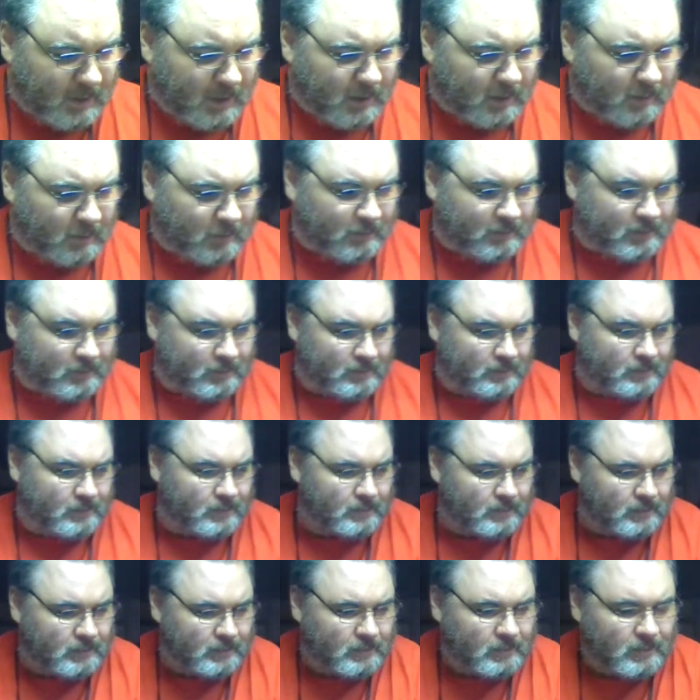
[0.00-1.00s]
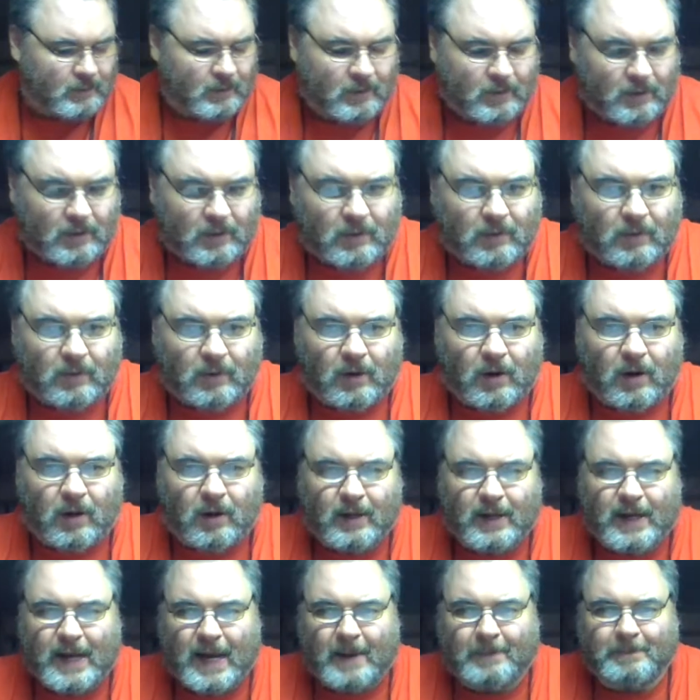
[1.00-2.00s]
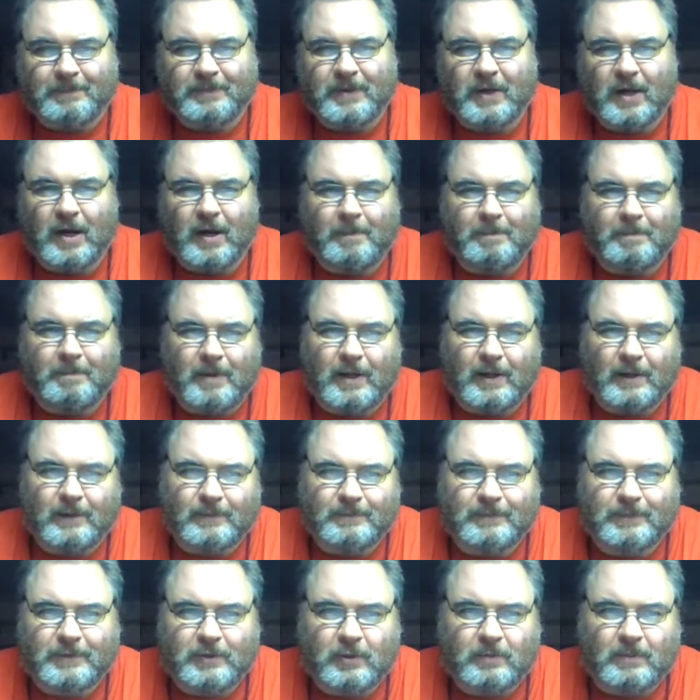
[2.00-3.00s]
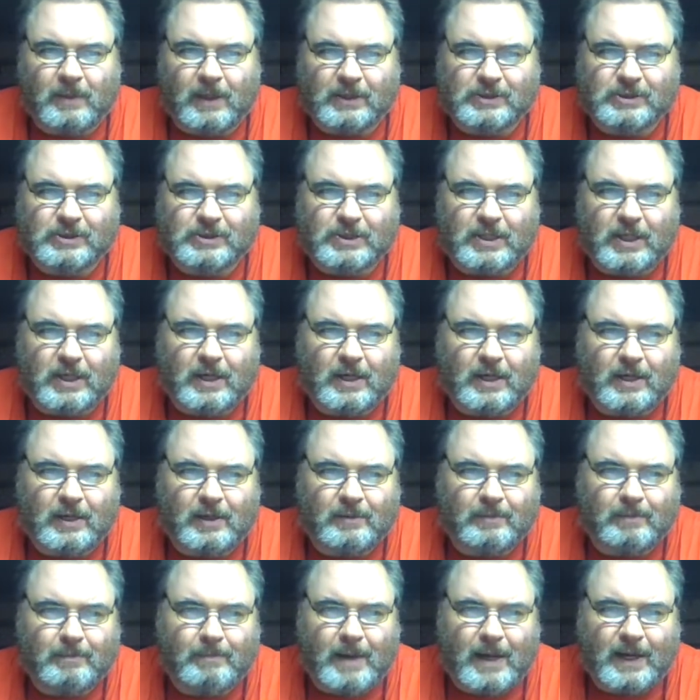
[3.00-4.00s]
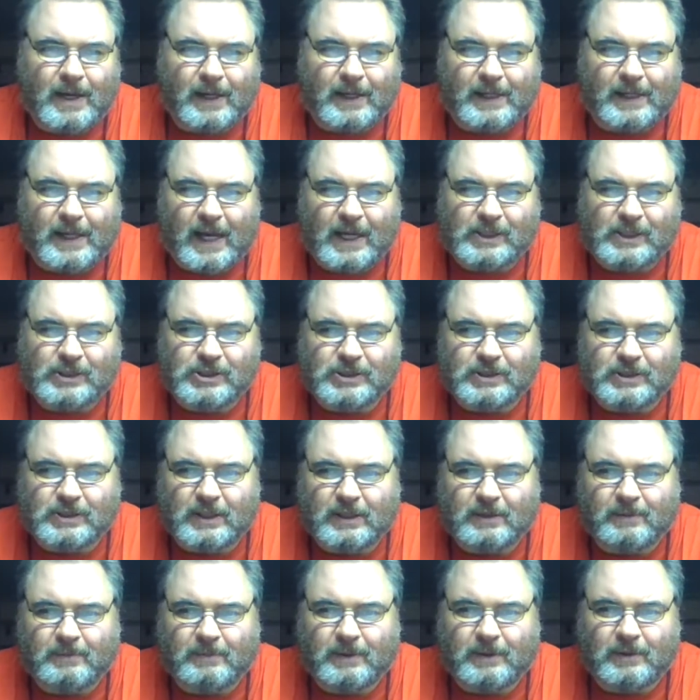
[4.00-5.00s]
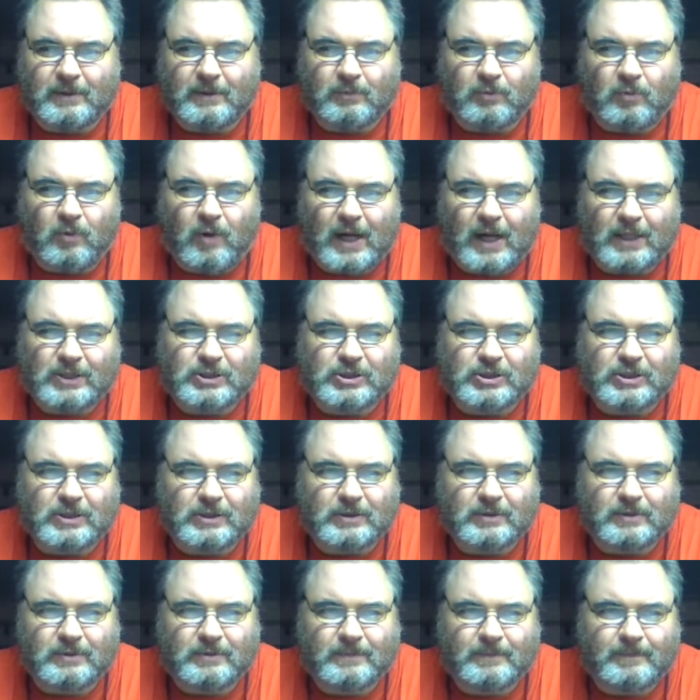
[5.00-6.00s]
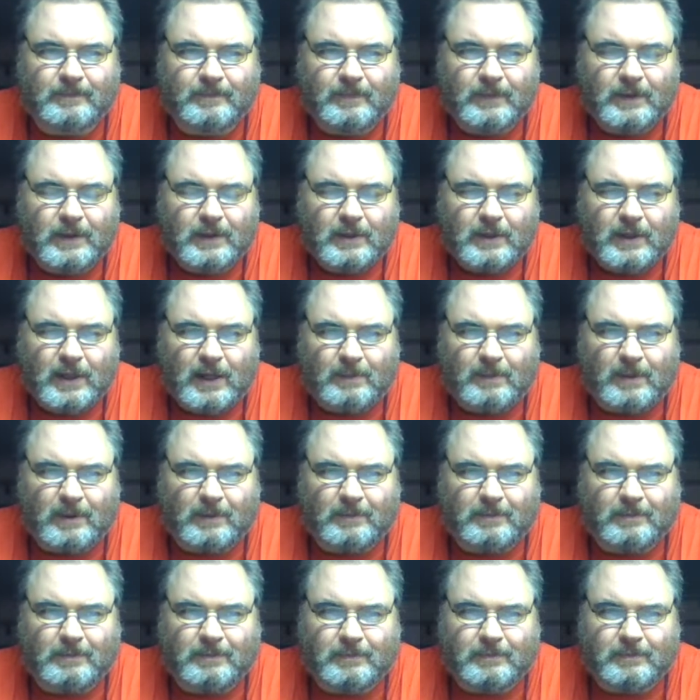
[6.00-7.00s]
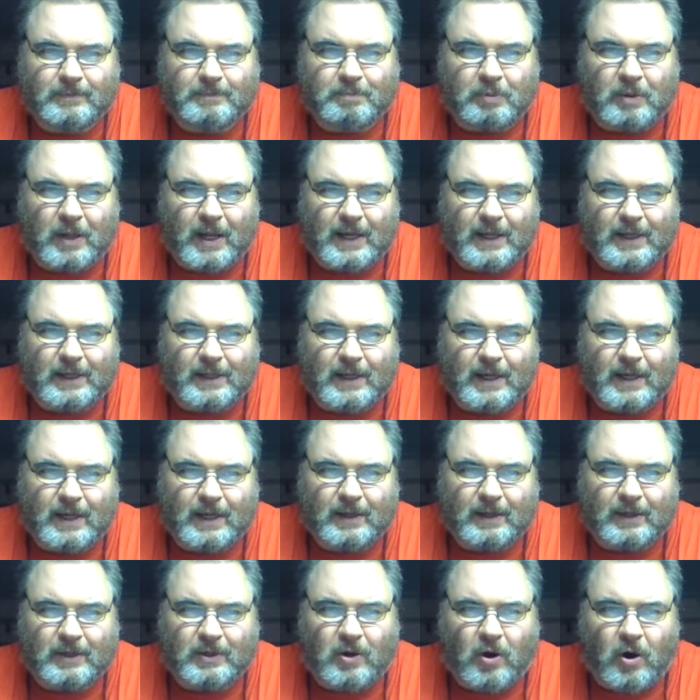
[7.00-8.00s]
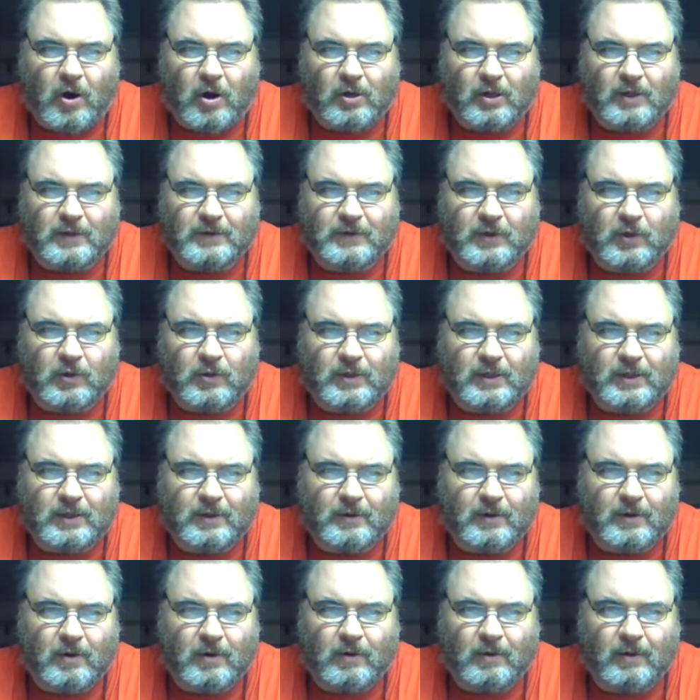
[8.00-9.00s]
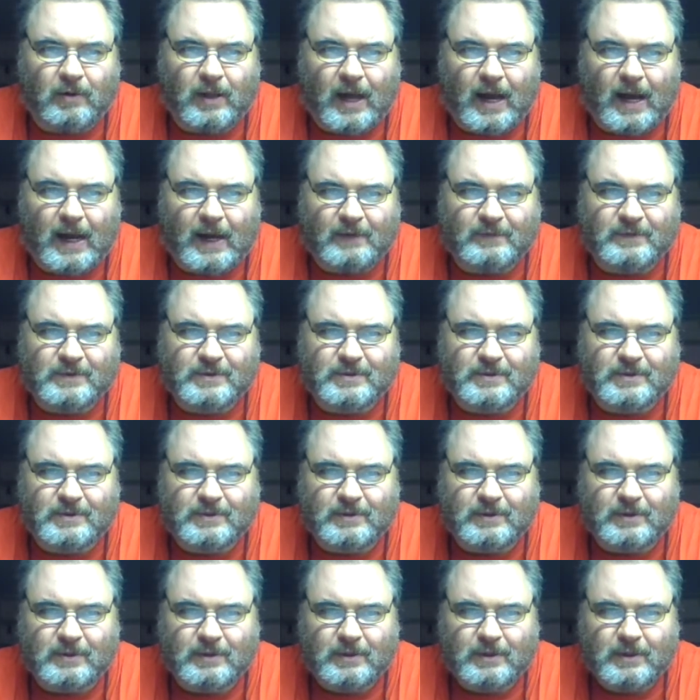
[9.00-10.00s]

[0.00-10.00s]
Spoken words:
who are all amped up on too much medication and been playing Call of Duty their whole lives.